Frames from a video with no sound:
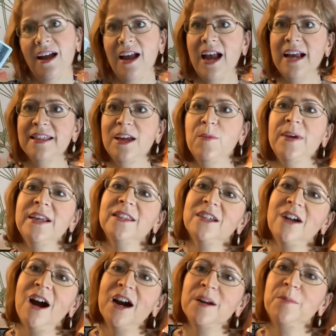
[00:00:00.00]
And then we get the
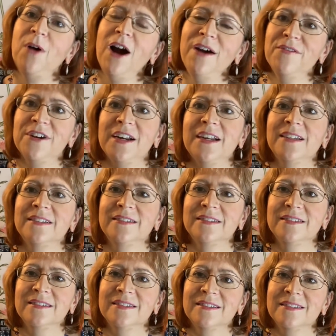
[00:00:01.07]
card of poverty,
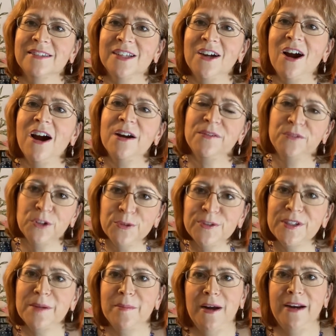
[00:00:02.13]
the card of
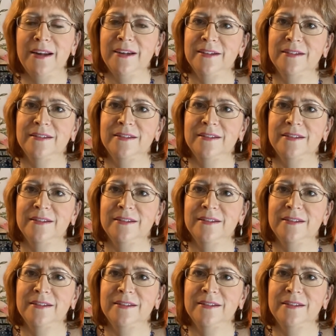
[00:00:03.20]
losing money.